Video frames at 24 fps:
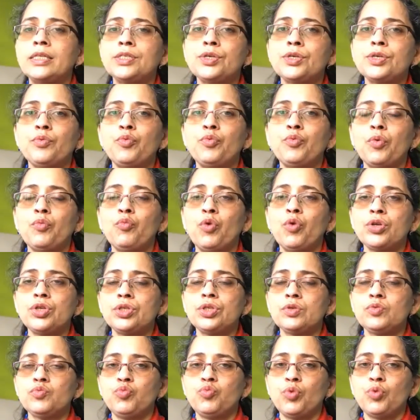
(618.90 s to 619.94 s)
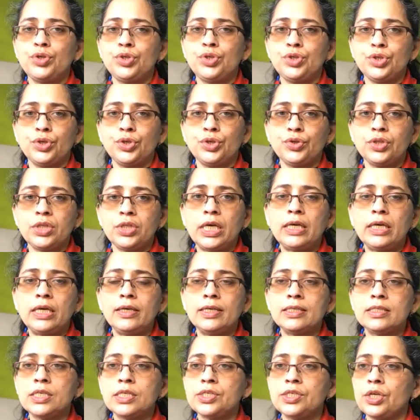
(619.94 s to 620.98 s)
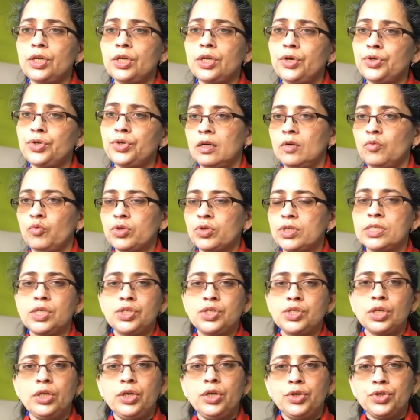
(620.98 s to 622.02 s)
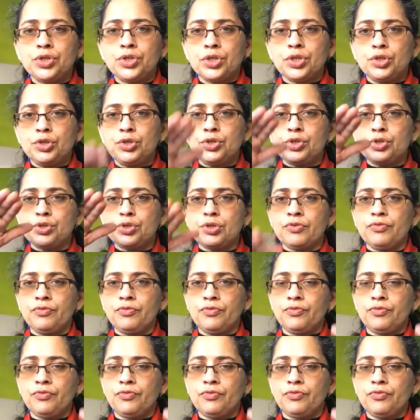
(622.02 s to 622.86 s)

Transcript: so what do you think is the solution? What is the solution to sort of...